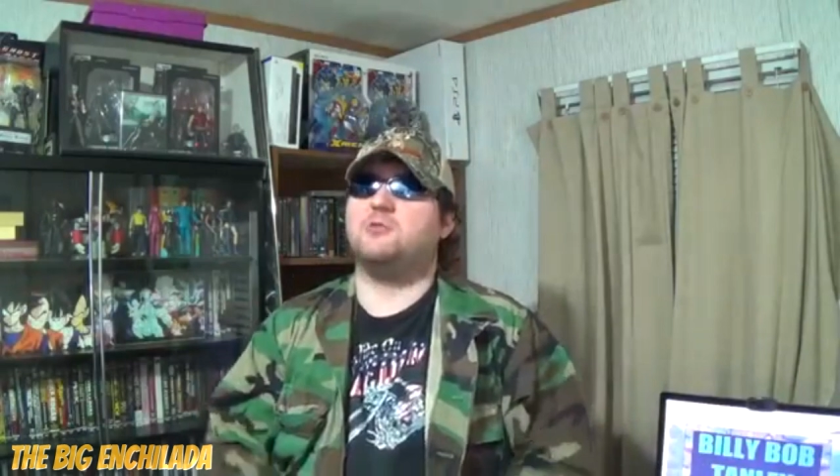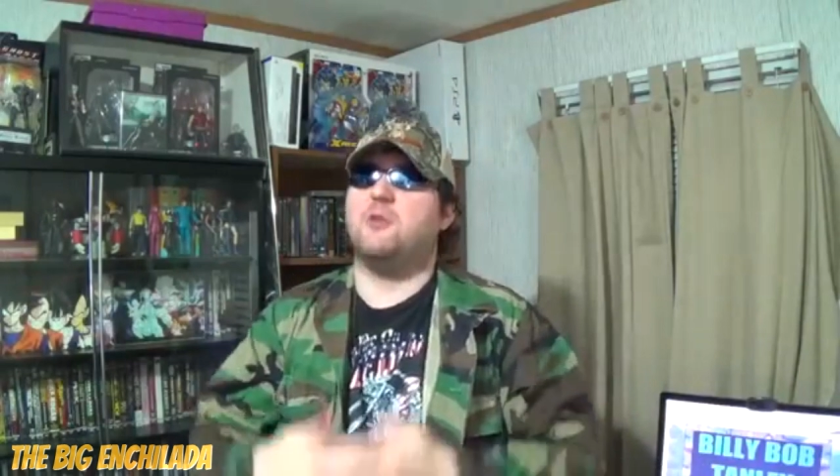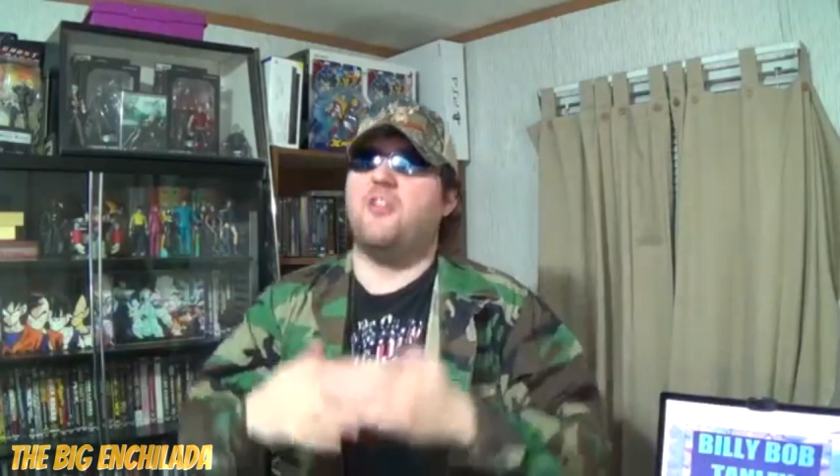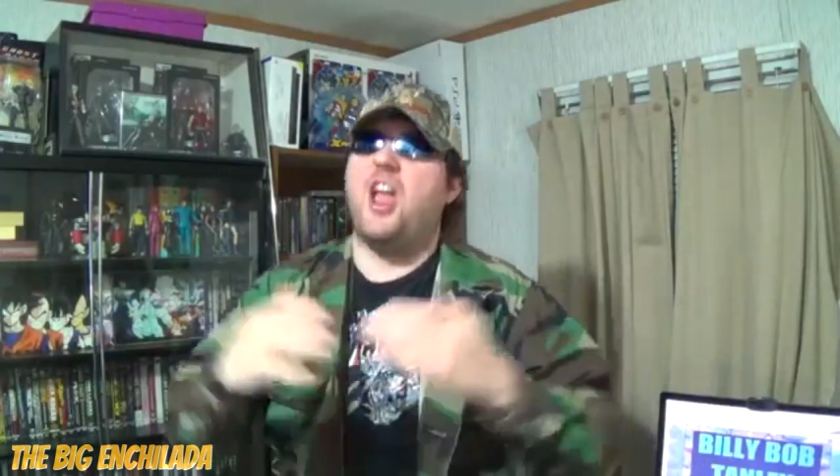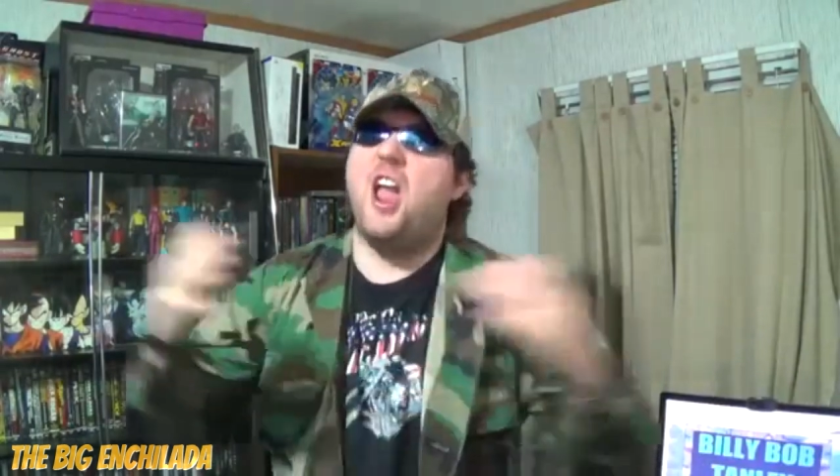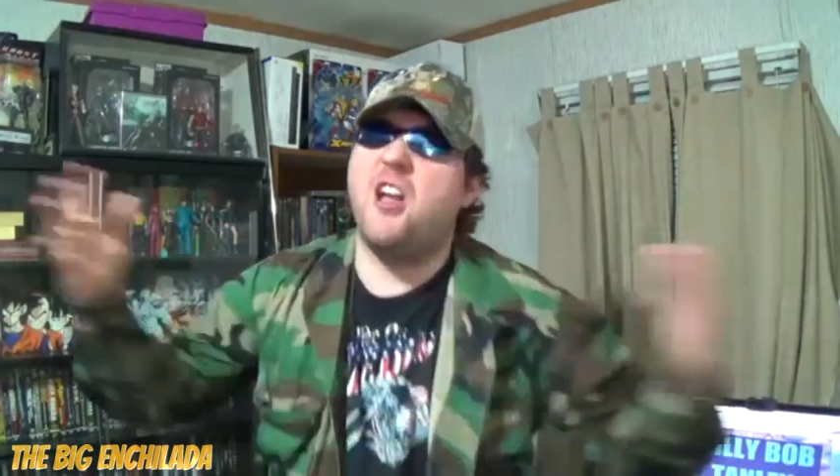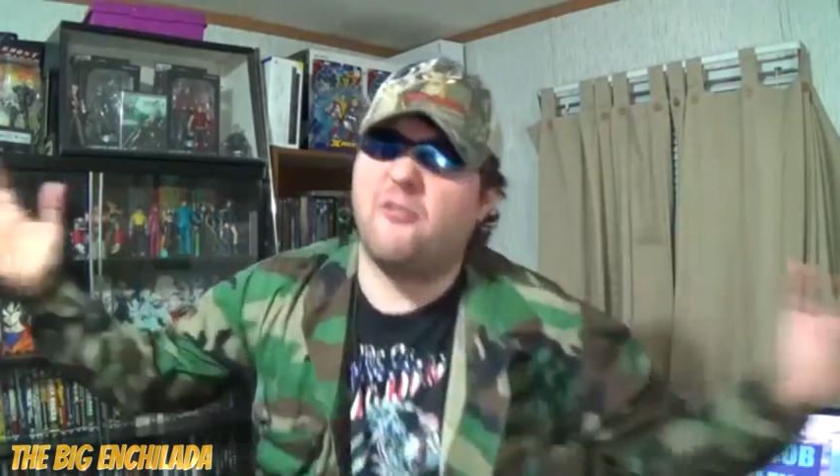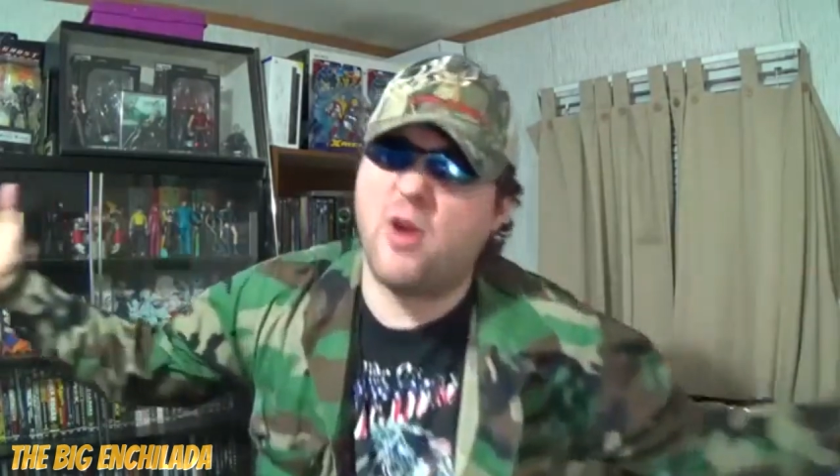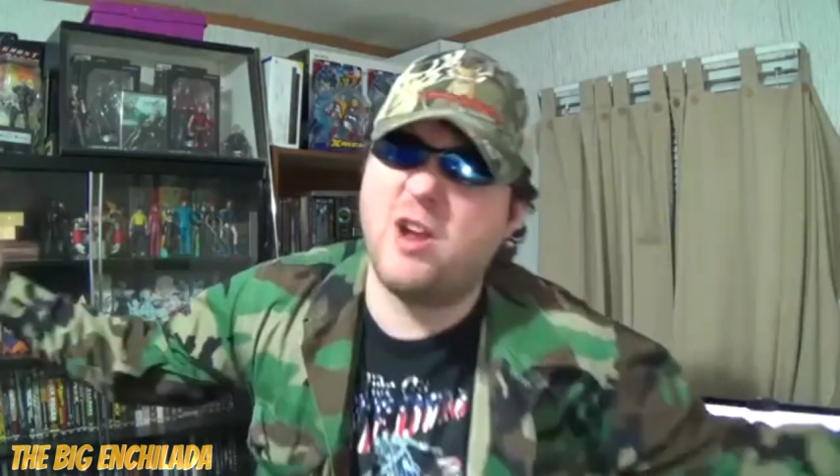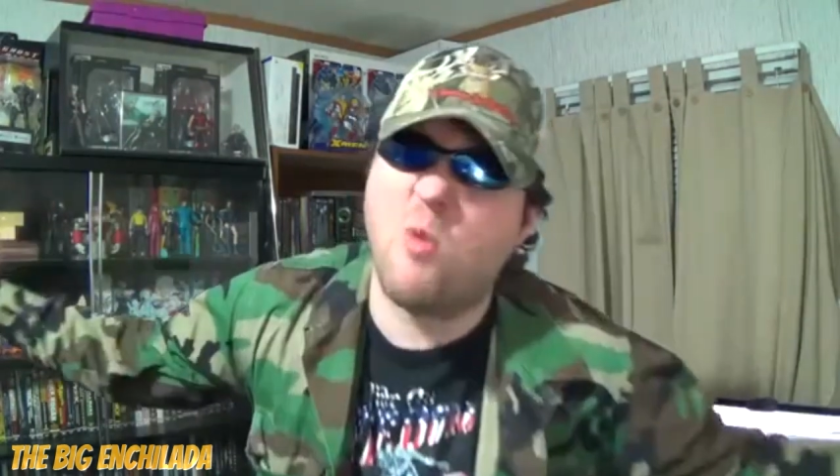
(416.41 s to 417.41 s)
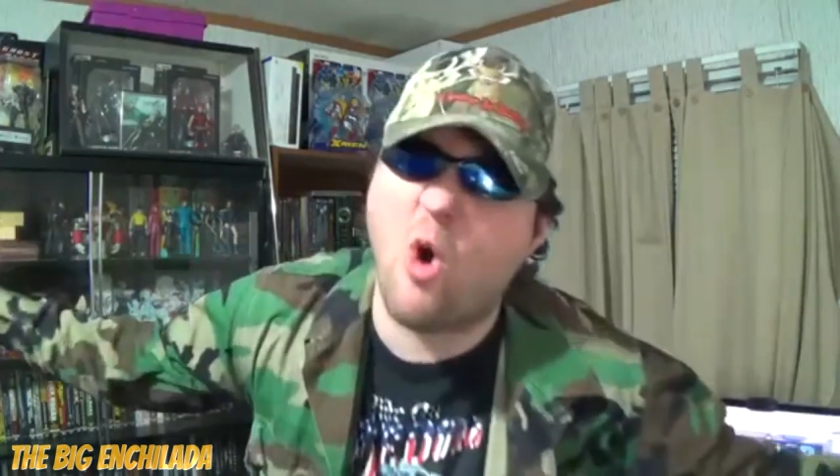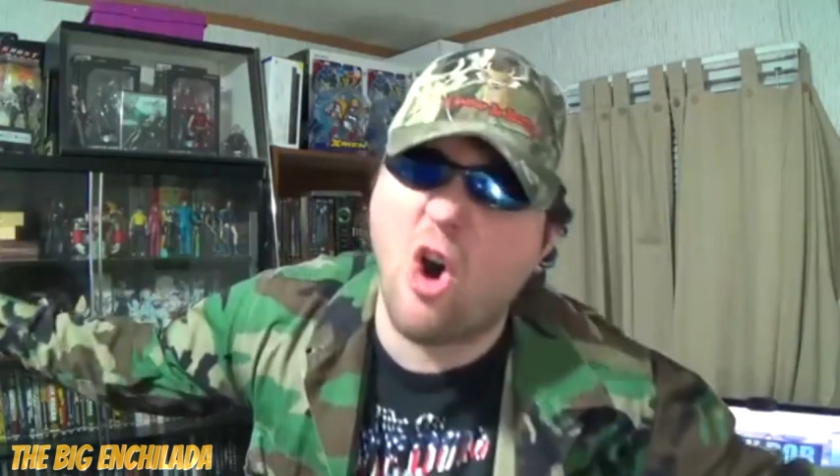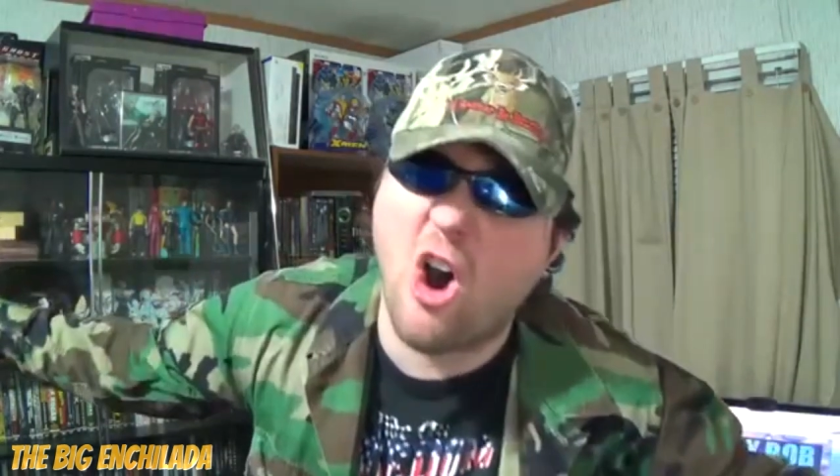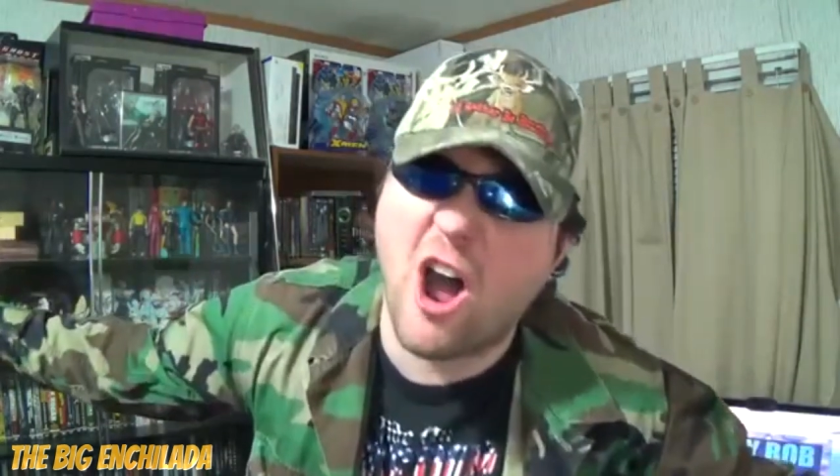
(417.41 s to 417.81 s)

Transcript: with everyone.